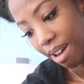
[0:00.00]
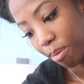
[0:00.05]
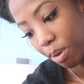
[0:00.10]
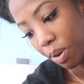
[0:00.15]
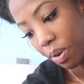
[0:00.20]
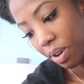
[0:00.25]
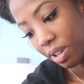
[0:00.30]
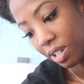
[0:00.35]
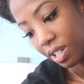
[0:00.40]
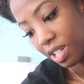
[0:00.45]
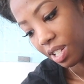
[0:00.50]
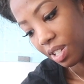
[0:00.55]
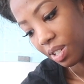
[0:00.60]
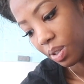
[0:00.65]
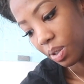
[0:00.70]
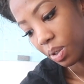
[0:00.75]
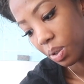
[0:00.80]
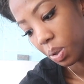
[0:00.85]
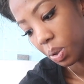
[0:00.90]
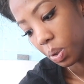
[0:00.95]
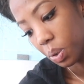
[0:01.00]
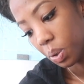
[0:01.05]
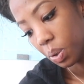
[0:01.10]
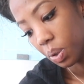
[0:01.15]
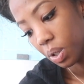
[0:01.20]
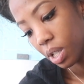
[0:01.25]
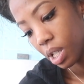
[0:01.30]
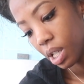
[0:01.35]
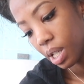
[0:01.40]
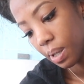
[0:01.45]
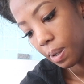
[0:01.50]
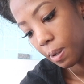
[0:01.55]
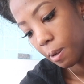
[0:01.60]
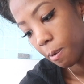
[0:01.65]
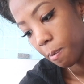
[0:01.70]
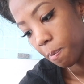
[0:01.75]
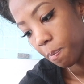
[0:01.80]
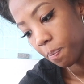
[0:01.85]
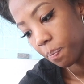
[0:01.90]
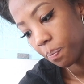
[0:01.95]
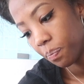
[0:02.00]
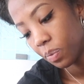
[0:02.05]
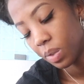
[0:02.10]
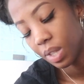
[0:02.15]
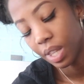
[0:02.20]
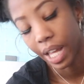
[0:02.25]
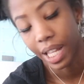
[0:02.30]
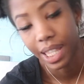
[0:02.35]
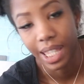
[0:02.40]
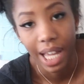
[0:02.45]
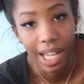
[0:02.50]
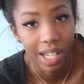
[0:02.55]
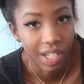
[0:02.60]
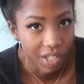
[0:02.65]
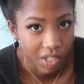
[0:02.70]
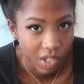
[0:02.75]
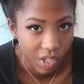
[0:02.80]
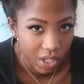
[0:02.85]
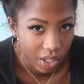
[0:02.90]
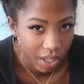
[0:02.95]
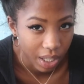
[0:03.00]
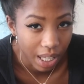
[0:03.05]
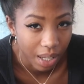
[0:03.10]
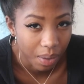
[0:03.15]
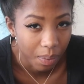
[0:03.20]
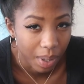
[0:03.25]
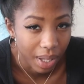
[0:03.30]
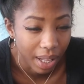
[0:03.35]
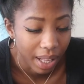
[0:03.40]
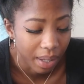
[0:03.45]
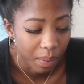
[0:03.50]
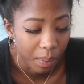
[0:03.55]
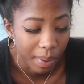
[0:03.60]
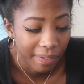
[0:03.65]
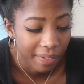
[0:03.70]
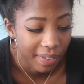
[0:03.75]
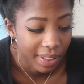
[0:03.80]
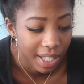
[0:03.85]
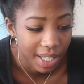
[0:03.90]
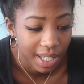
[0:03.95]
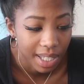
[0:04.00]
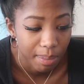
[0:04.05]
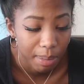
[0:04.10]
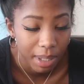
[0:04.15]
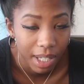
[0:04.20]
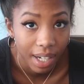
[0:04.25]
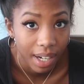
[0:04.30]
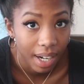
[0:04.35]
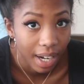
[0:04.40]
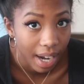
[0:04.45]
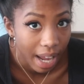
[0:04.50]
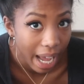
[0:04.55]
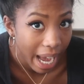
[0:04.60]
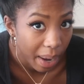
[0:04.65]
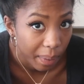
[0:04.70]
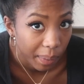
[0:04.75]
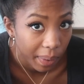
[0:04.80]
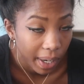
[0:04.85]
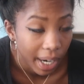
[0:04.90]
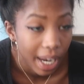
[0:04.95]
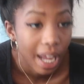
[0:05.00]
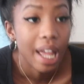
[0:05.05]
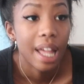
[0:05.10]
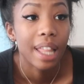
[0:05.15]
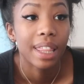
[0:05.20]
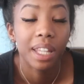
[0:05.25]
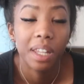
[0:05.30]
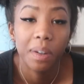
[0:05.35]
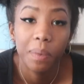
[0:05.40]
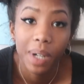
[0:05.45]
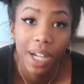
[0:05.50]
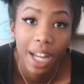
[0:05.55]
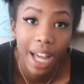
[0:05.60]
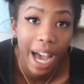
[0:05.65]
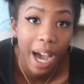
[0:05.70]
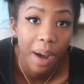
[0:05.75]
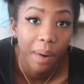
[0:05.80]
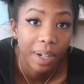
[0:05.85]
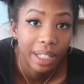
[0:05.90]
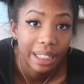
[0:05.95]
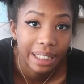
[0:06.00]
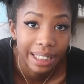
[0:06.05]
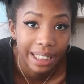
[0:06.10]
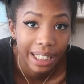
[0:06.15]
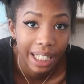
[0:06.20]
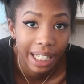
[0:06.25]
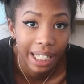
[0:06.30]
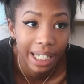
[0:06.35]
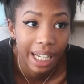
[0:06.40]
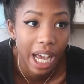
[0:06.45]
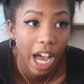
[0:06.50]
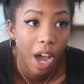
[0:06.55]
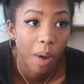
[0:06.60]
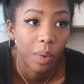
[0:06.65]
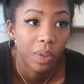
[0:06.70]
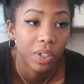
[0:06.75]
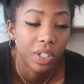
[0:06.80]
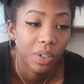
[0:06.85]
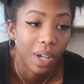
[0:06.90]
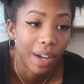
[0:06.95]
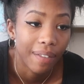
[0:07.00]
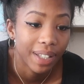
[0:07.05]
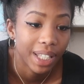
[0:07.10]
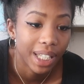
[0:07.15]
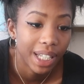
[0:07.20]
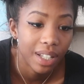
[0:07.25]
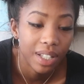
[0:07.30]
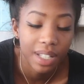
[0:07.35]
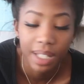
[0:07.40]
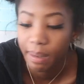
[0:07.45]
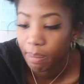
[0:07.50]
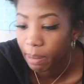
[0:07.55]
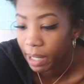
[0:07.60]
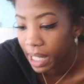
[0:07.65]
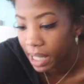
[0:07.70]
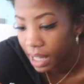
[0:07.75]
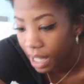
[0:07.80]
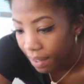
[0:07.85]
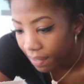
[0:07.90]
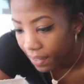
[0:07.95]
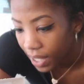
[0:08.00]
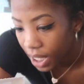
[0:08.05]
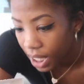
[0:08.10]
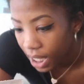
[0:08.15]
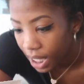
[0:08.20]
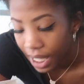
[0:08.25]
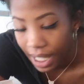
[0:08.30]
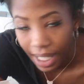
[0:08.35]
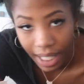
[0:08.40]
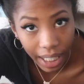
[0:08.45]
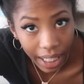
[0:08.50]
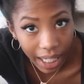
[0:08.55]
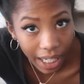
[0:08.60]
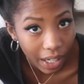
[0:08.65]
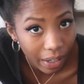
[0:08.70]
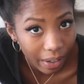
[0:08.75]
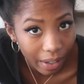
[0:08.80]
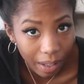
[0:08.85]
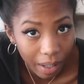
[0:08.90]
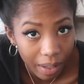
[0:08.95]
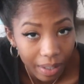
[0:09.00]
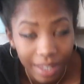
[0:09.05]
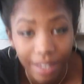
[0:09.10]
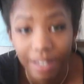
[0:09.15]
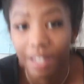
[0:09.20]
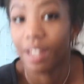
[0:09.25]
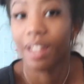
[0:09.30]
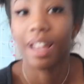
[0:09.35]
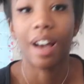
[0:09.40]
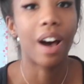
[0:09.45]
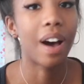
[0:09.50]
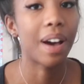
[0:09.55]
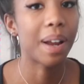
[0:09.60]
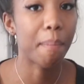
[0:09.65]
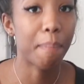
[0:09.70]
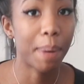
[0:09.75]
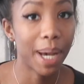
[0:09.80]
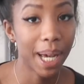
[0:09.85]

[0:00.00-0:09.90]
I'm going to let that just chill out while I wait for this to be done in an hour. Then when the hour is done, I will do everything else, preheat the oven, and get it all on and